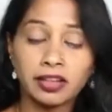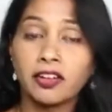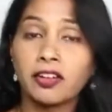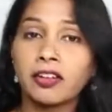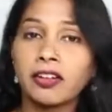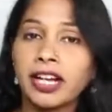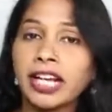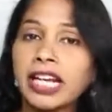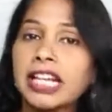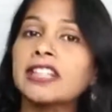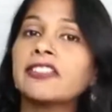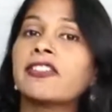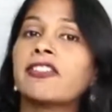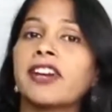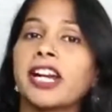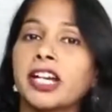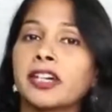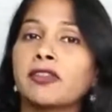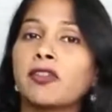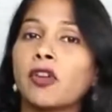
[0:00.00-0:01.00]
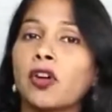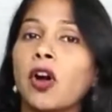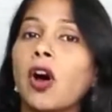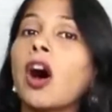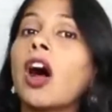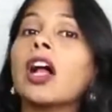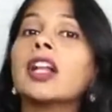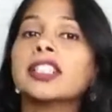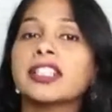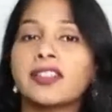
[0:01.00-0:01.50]
great friend for
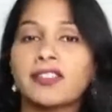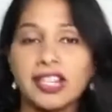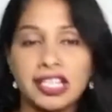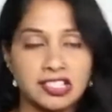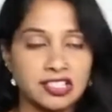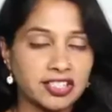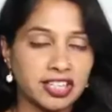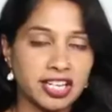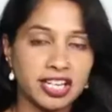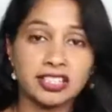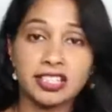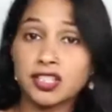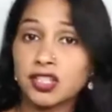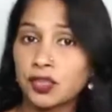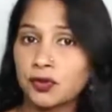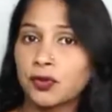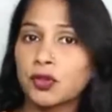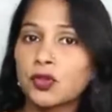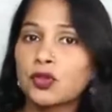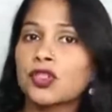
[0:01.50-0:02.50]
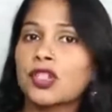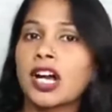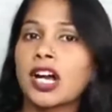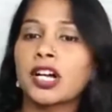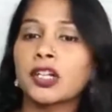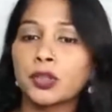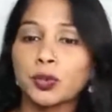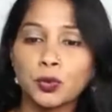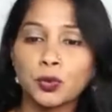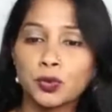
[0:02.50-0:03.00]
all the vegetarians if you start
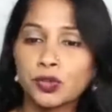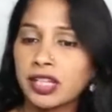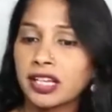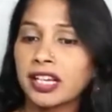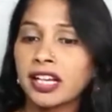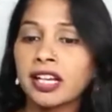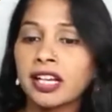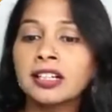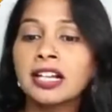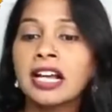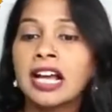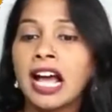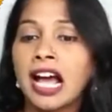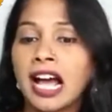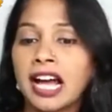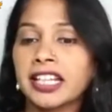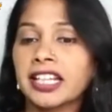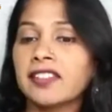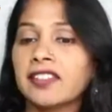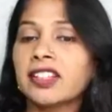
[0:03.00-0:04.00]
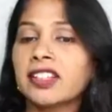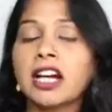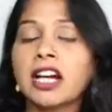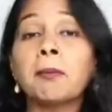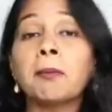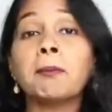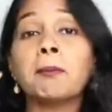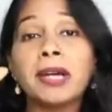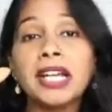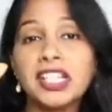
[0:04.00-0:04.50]
using it. And even a
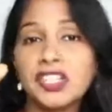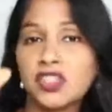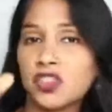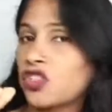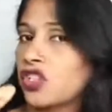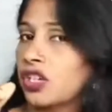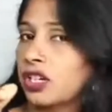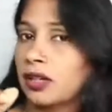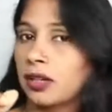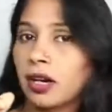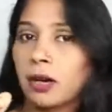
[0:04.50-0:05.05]
pinch